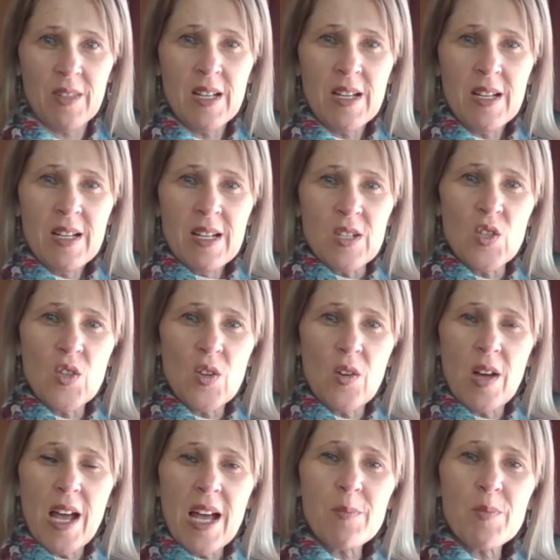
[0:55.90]
And so,
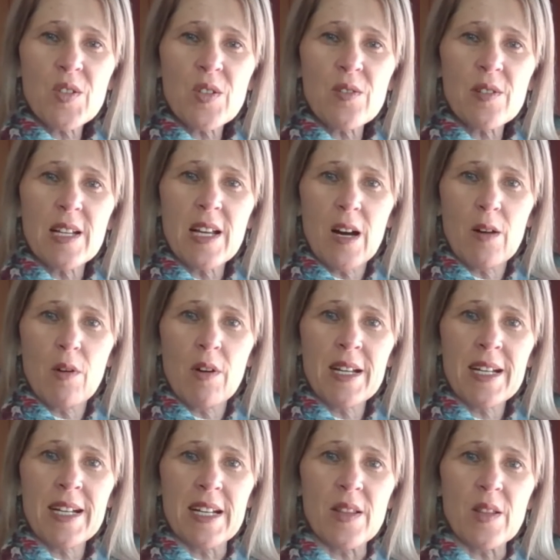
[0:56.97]
absolutely
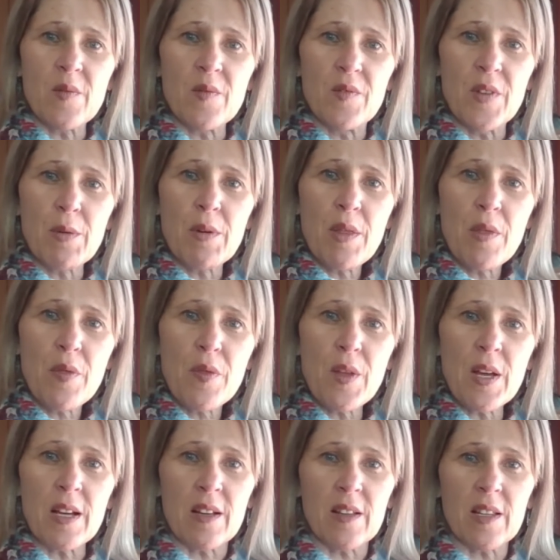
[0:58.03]
ironically, the very
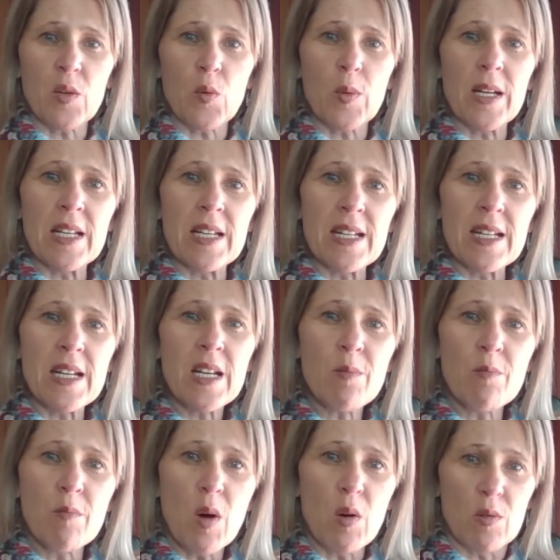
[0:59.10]
thing that we need
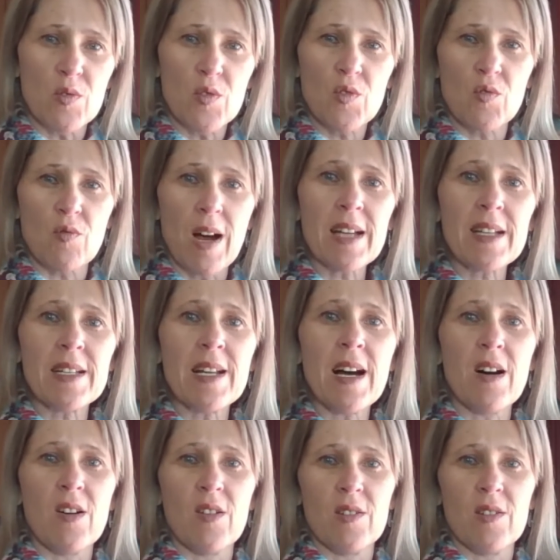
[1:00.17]
most right now,